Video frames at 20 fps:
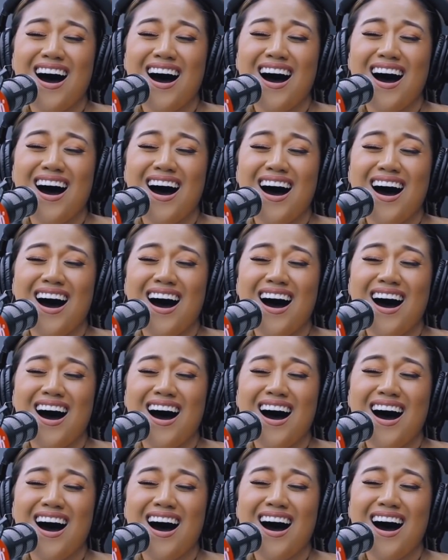
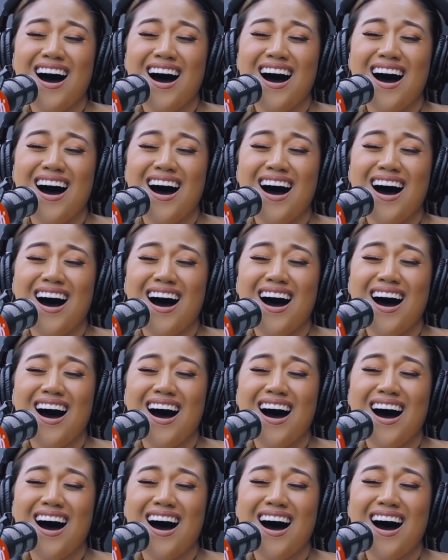
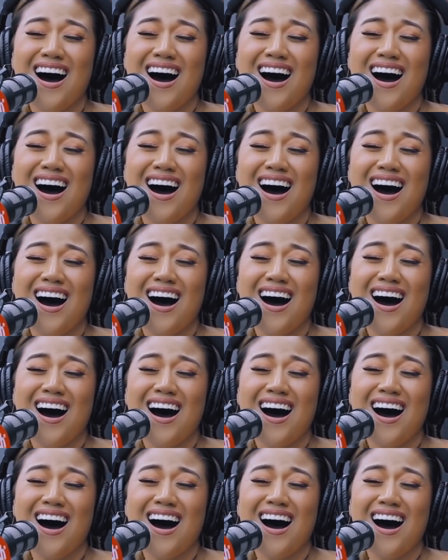
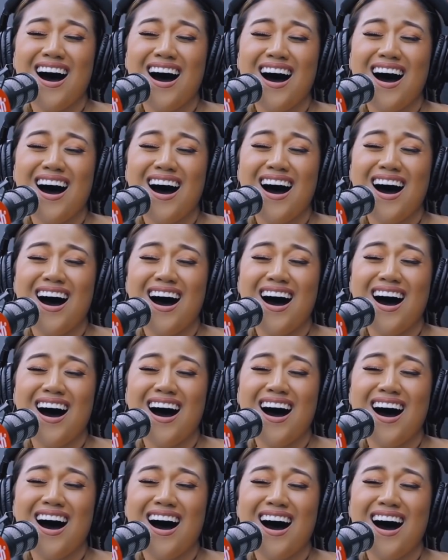
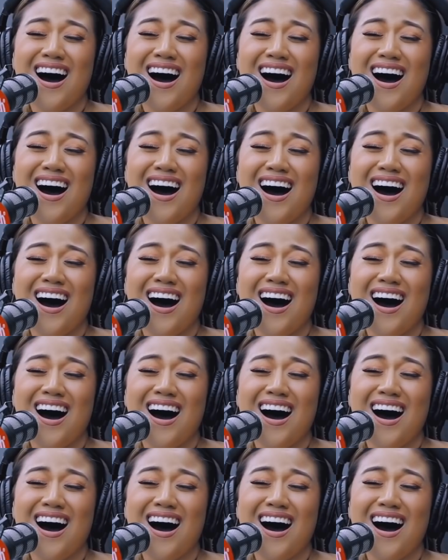(not speaking)